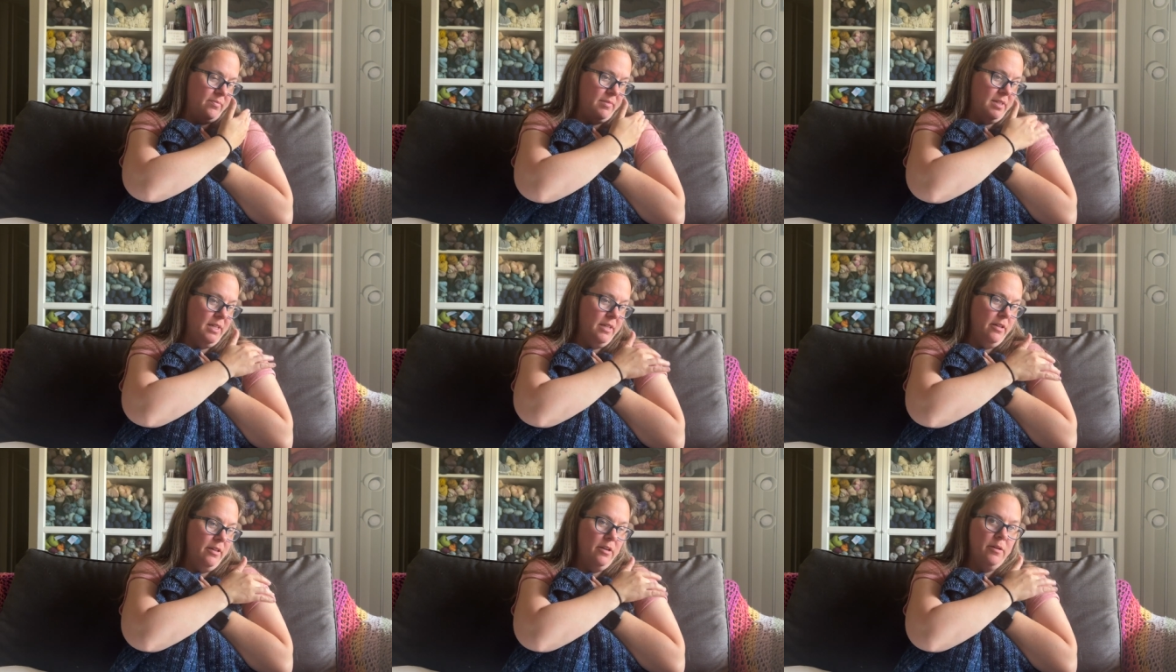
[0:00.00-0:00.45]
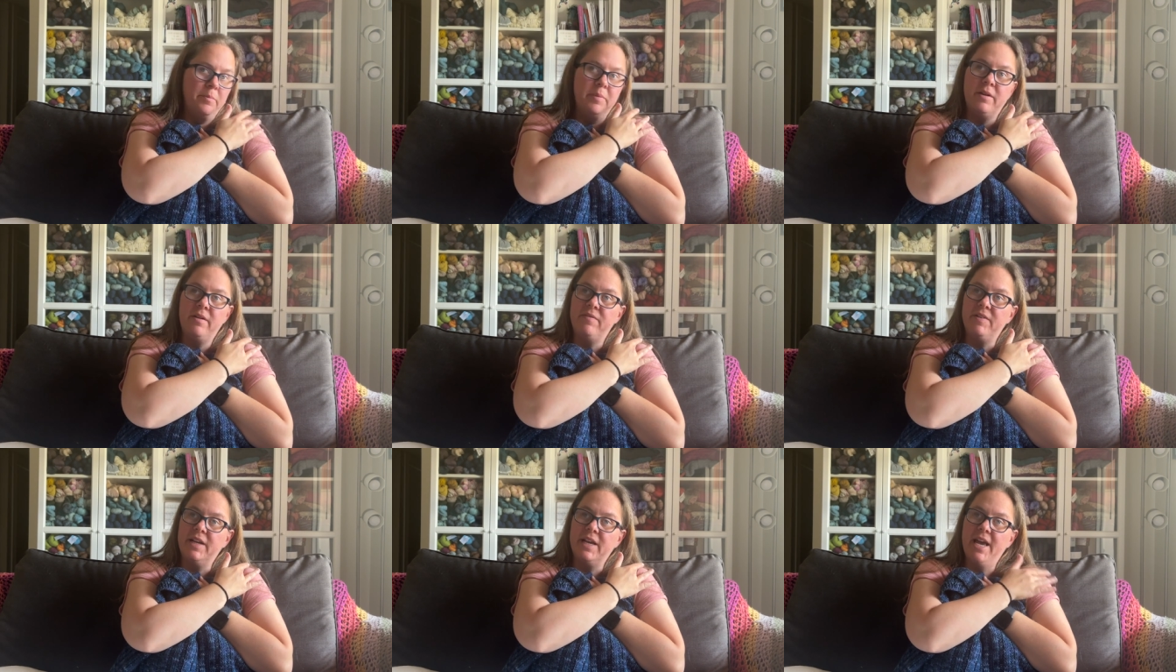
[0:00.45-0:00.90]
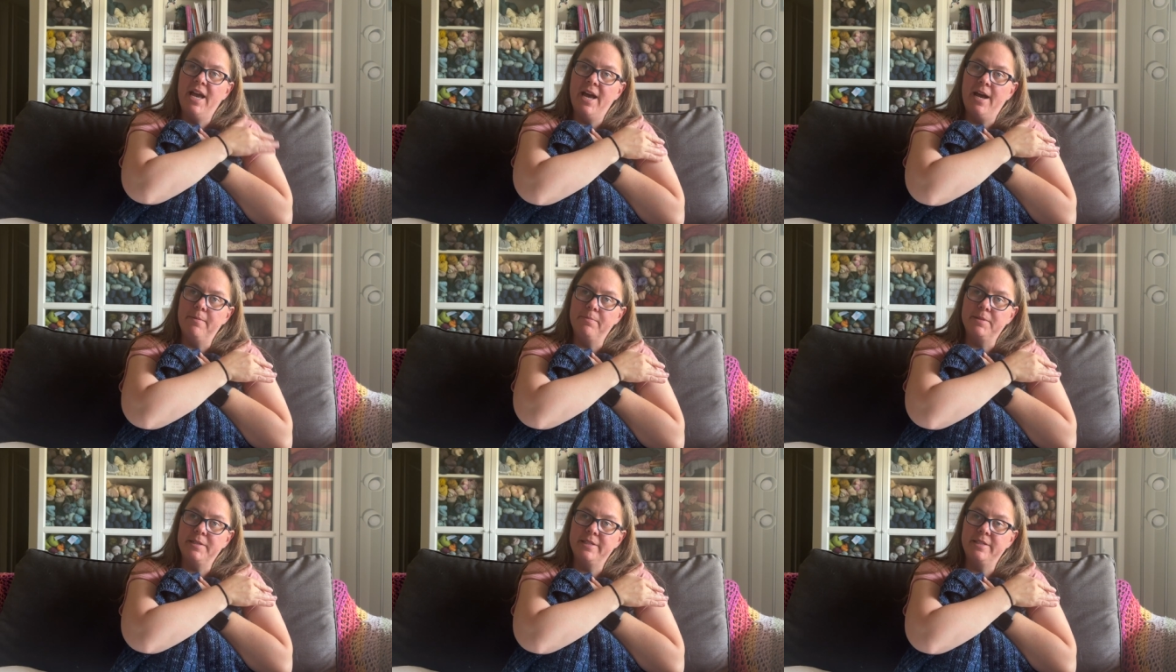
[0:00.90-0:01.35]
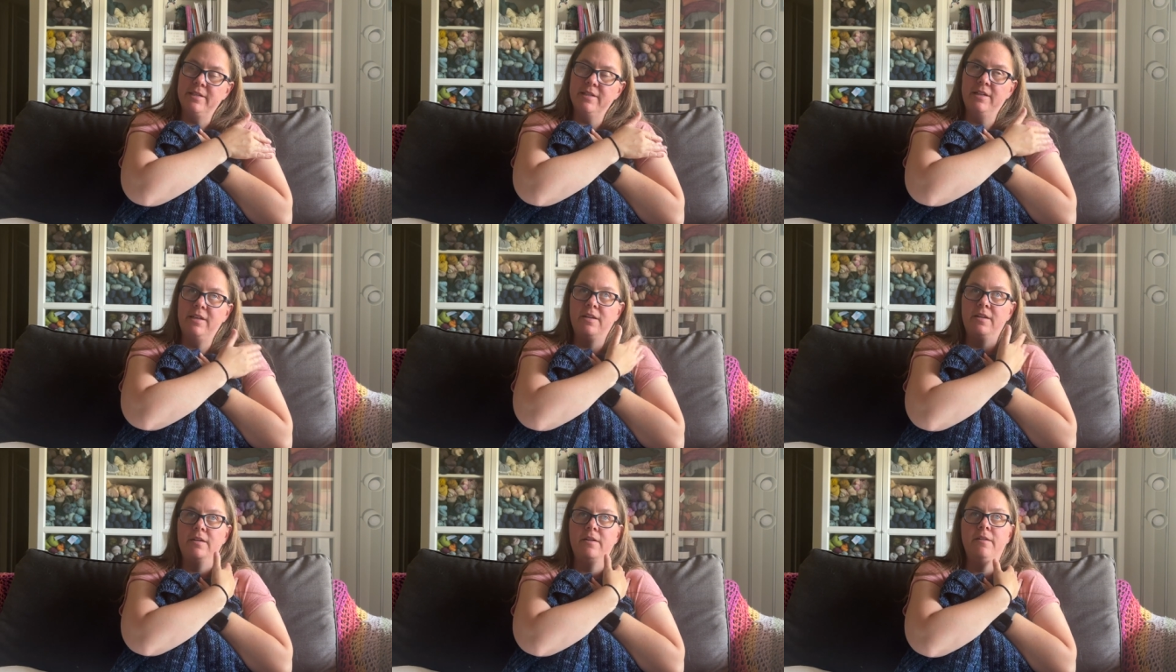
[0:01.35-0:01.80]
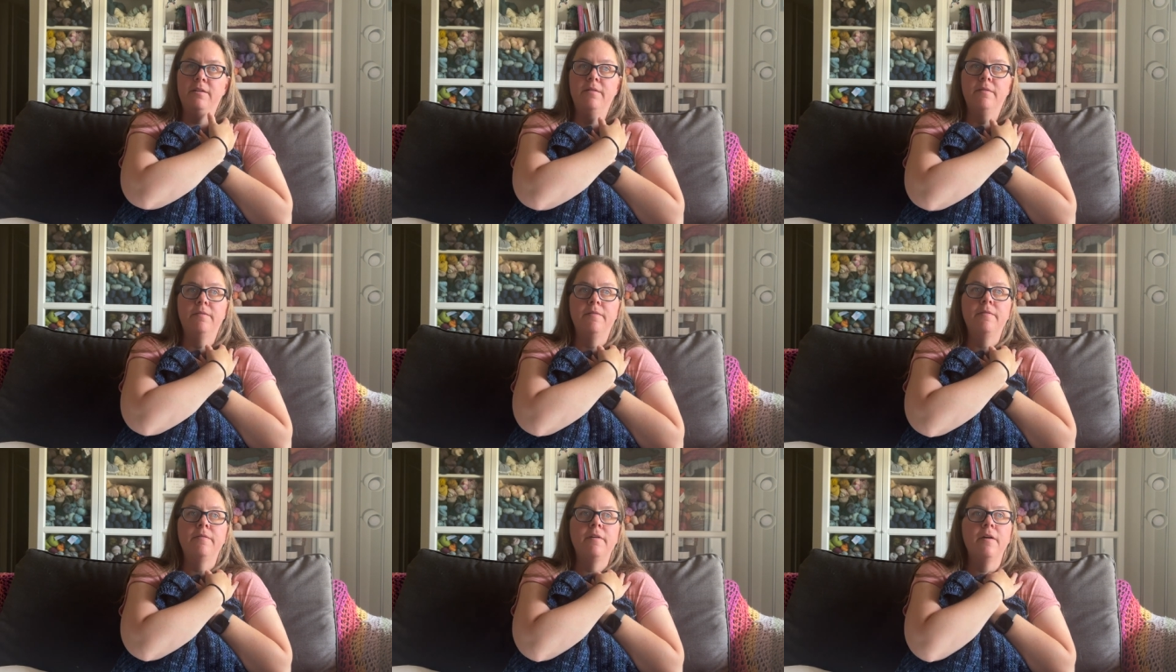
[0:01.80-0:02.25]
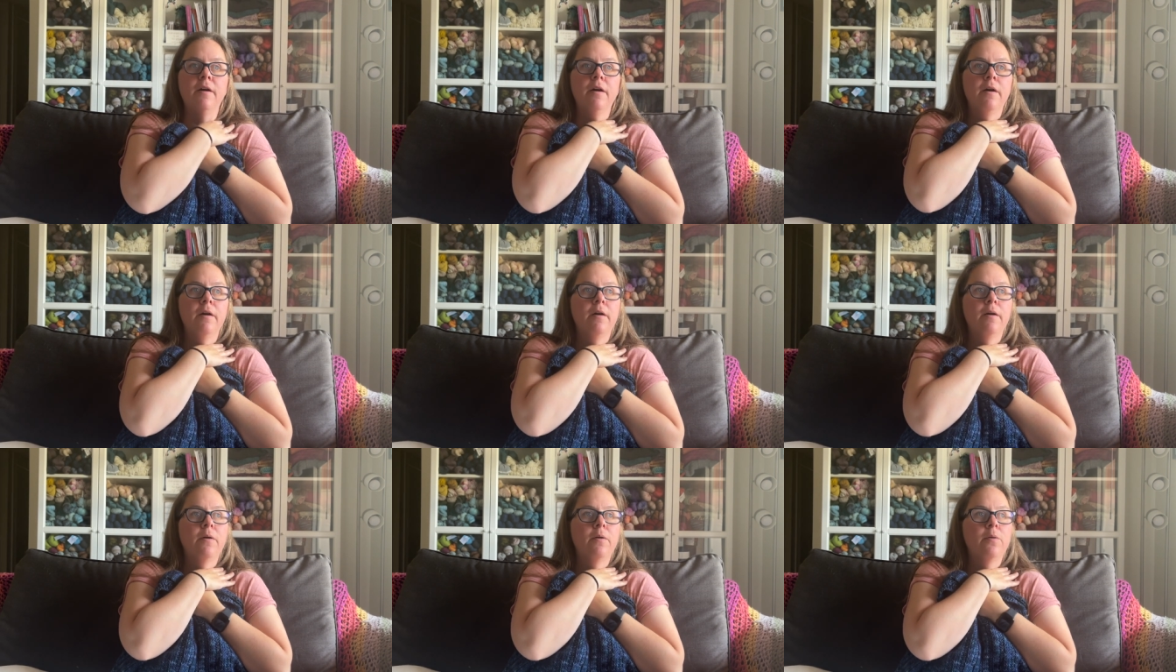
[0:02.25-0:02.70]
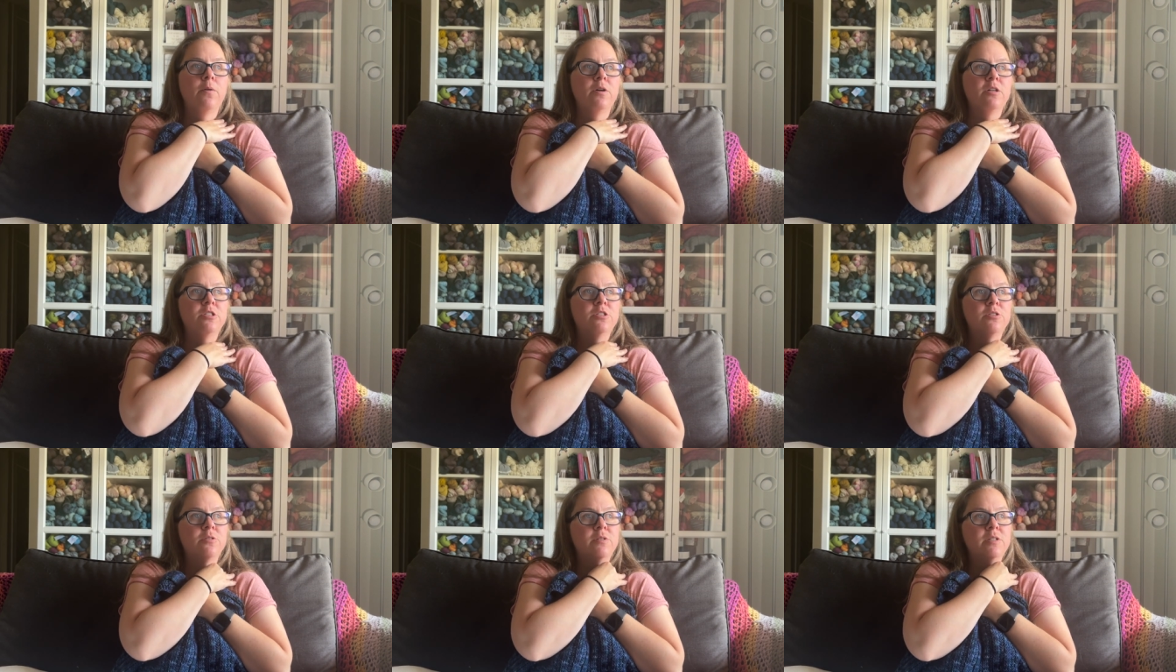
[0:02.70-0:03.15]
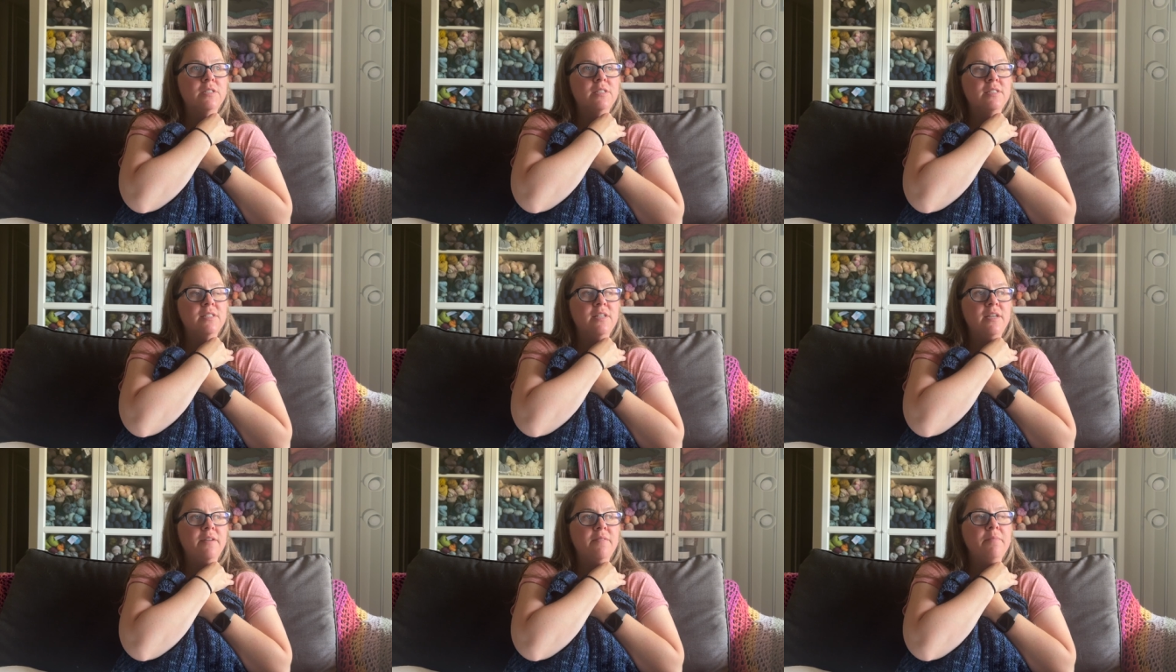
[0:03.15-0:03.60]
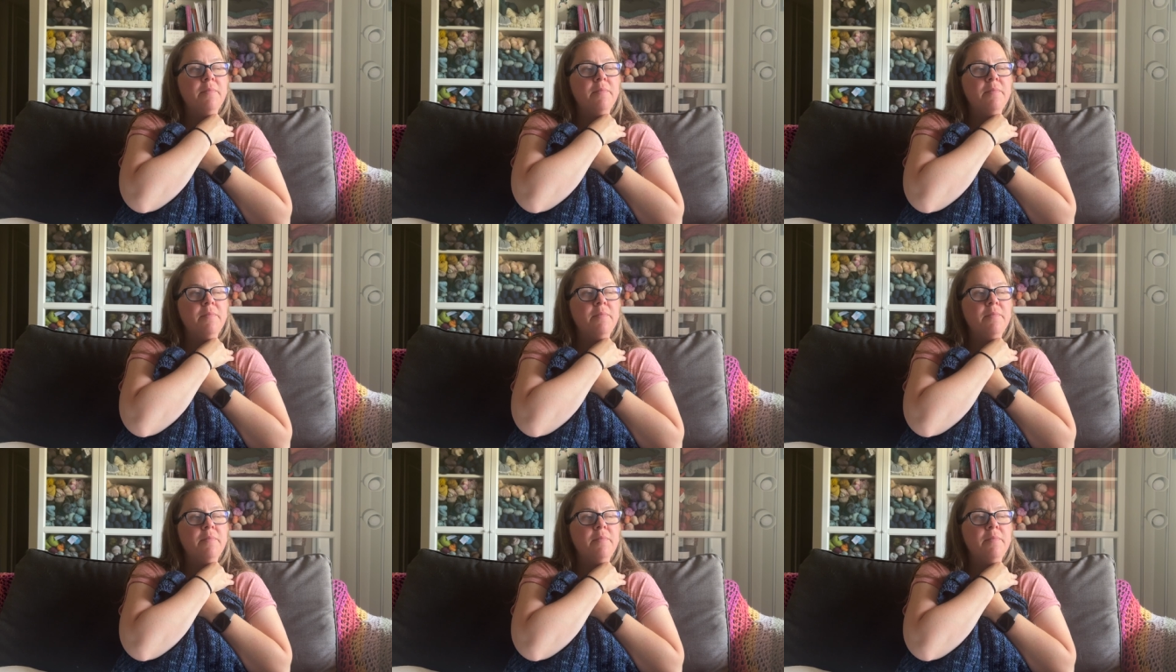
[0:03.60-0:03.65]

a little bit of a cap sleeve or short sleeve.